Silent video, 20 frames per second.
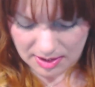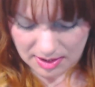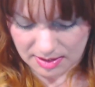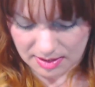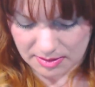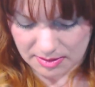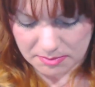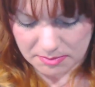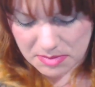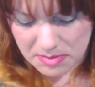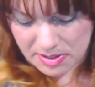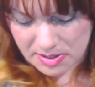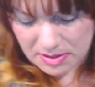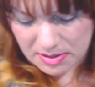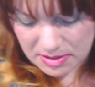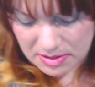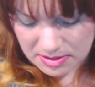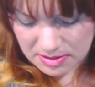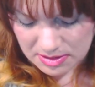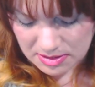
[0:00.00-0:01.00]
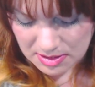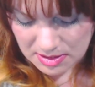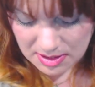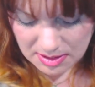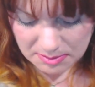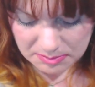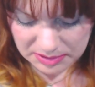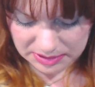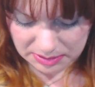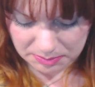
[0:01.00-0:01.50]
um,
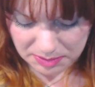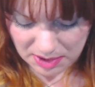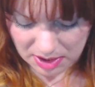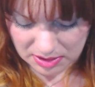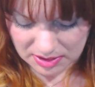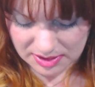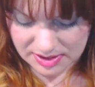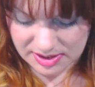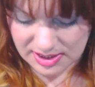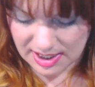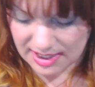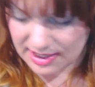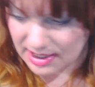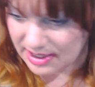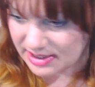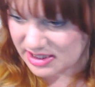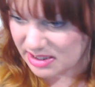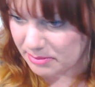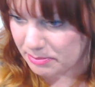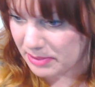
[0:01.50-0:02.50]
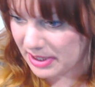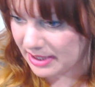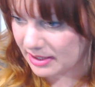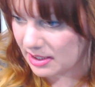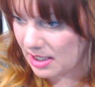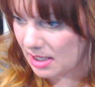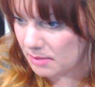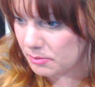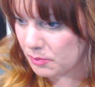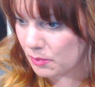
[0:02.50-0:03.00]
but the products that I did
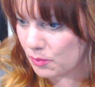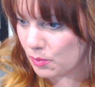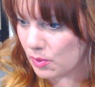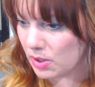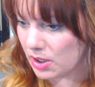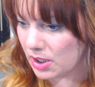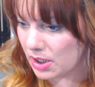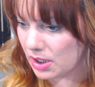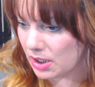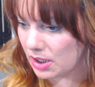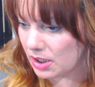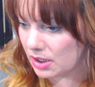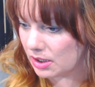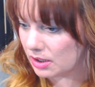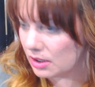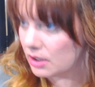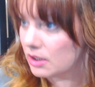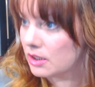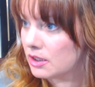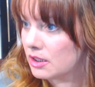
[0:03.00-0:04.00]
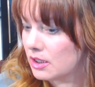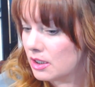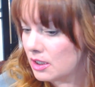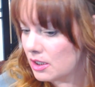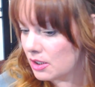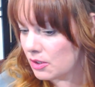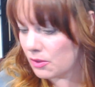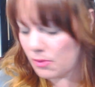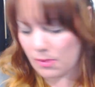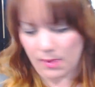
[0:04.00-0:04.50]
pick up were
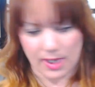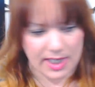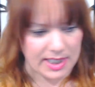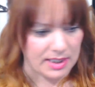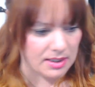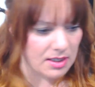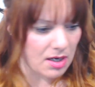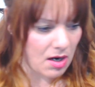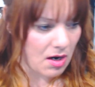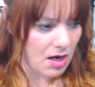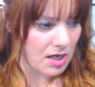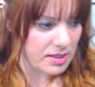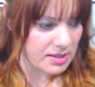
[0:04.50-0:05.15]
quite